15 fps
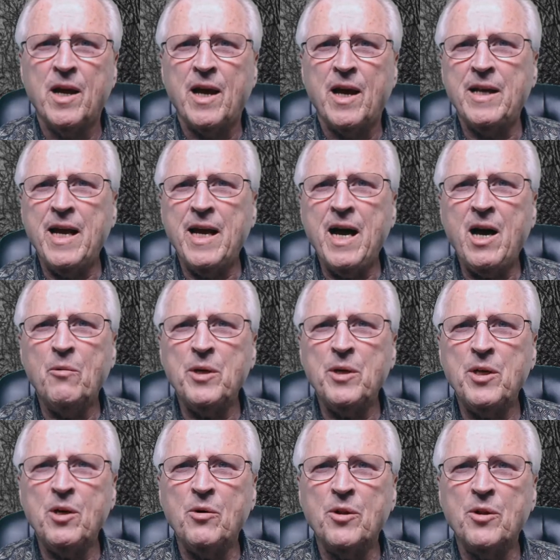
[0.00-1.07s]
And now we
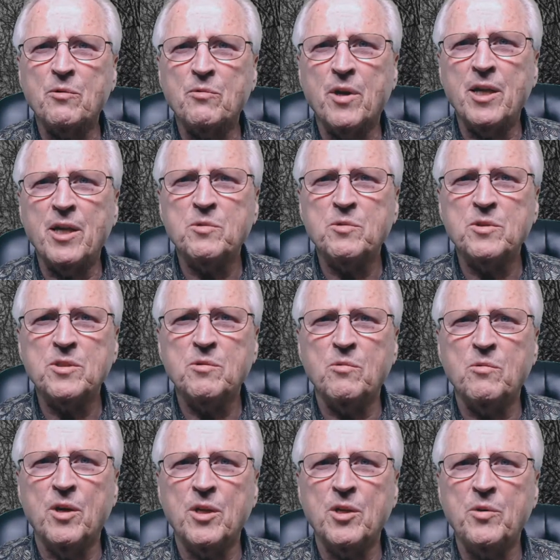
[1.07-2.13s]
know that Rice was the
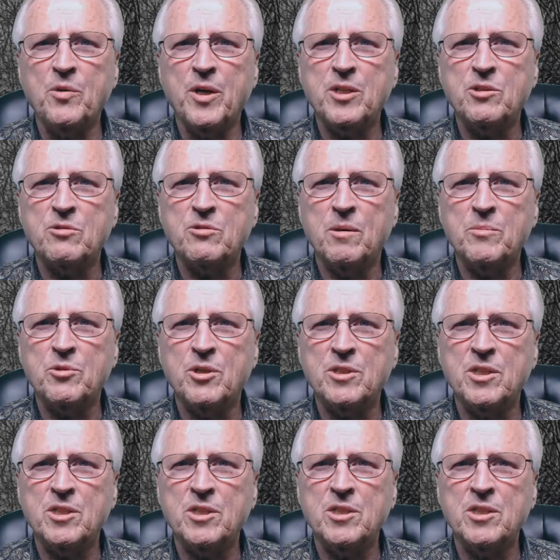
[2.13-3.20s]
one who had Trump
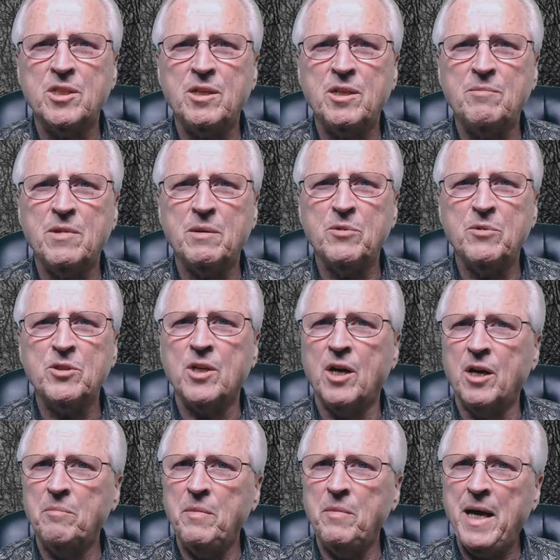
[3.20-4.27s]
transition team members
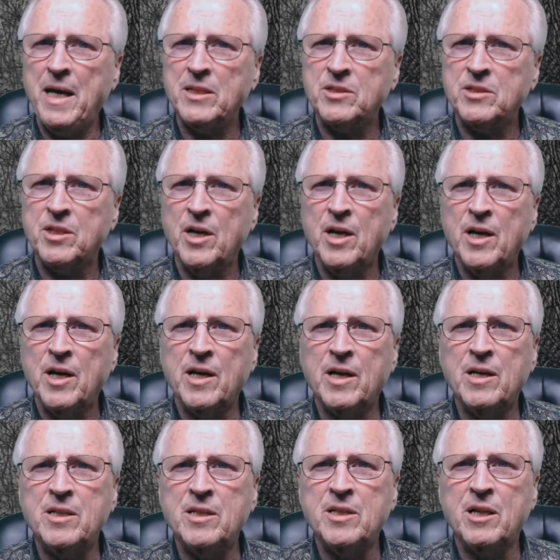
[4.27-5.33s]
unmasked in
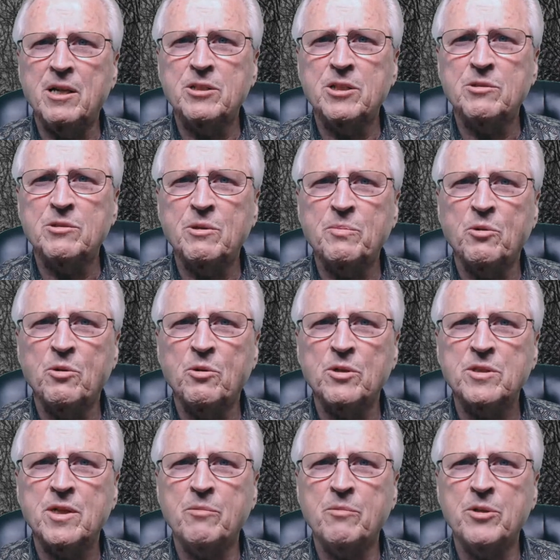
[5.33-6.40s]
intelligence reports
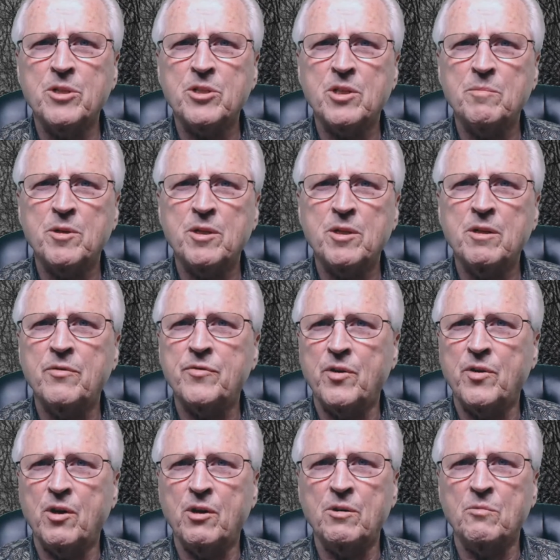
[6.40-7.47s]
that were distributed
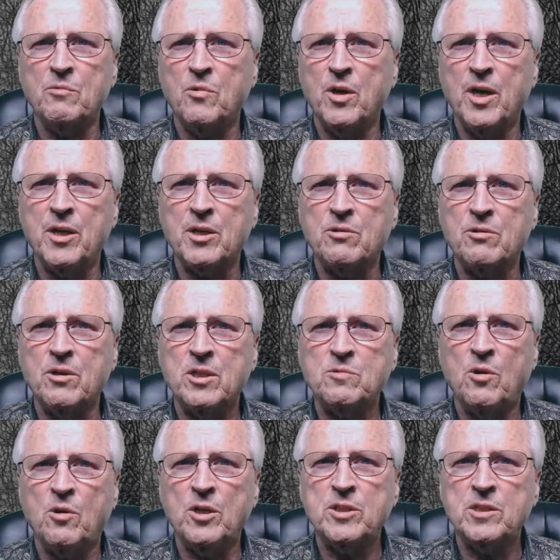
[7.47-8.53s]
far and wide across
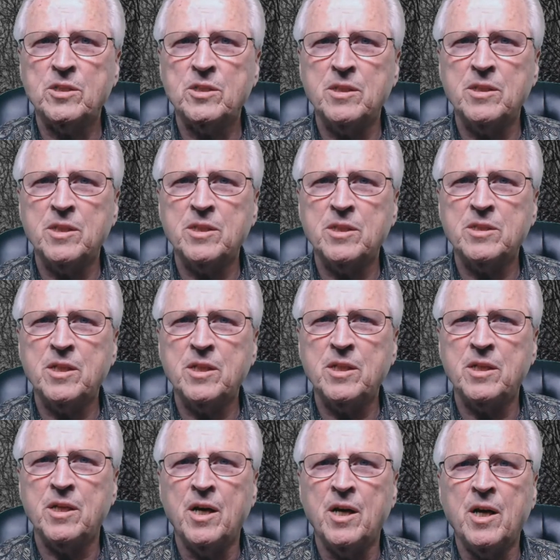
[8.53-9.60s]
Washington,
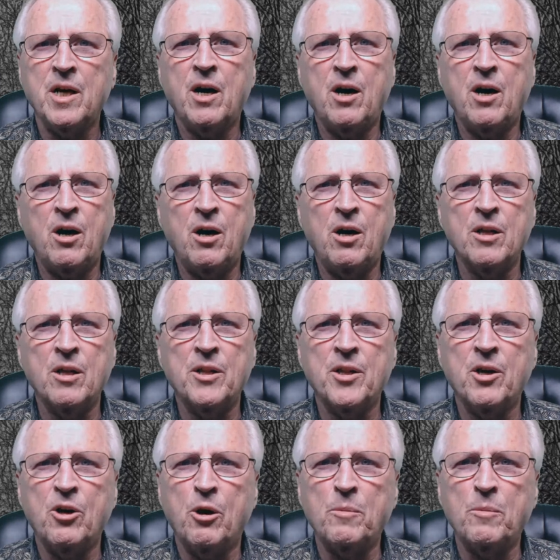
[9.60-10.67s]
D.C., all in the
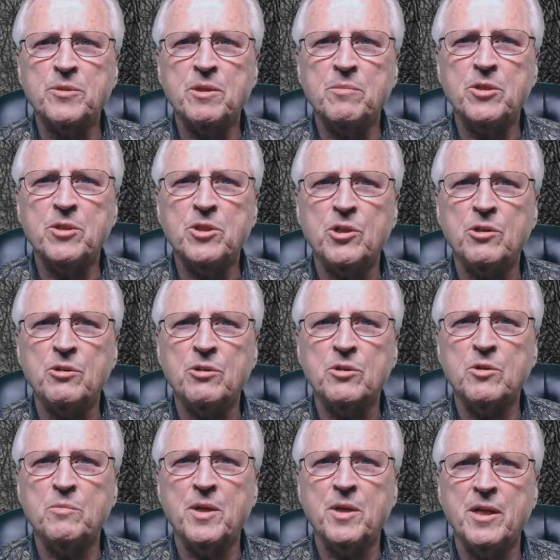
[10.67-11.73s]
hopes that materials
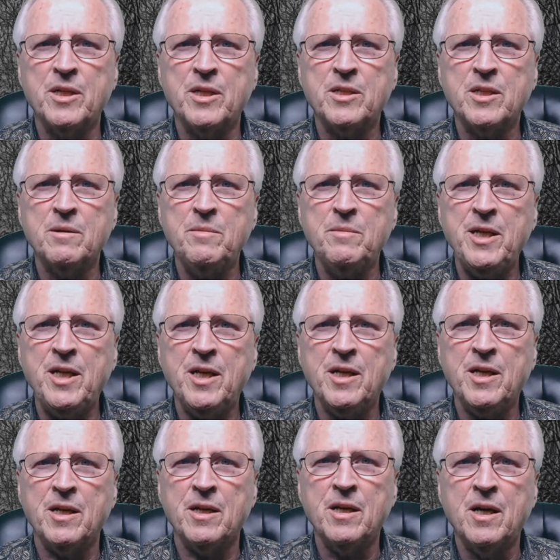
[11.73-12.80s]
would be leaked to the
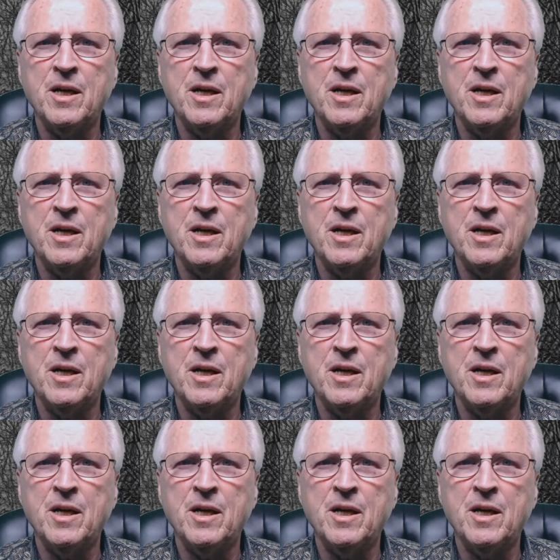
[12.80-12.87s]
media.